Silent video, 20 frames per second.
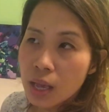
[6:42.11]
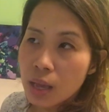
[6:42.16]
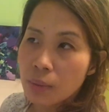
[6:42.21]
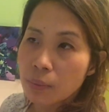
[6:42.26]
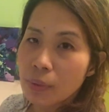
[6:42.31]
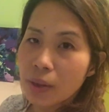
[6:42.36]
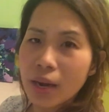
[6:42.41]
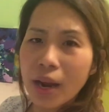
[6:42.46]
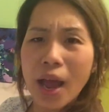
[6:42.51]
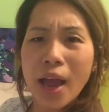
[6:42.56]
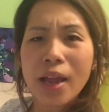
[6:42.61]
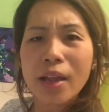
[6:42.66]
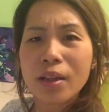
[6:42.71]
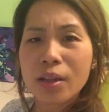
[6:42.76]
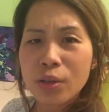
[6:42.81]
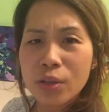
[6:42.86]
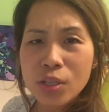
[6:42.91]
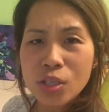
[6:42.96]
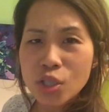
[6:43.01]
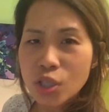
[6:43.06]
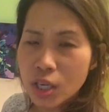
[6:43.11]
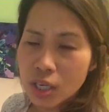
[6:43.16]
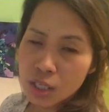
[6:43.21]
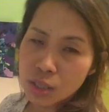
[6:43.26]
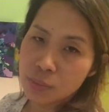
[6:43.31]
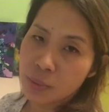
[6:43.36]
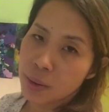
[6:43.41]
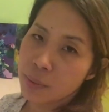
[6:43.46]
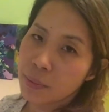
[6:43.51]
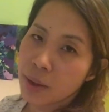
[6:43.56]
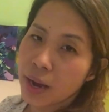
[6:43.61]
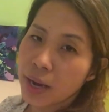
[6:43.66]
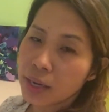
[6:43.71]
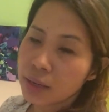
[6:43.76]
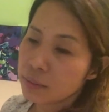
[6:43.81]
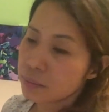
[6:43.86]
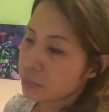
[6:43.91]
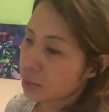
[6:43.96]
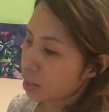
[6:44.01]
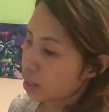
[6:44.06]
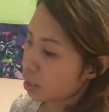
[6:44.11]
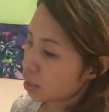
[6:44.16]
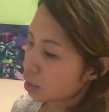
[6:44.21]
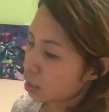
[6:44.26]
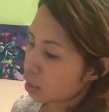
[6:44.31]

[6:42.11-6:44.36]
But I could change my mind, but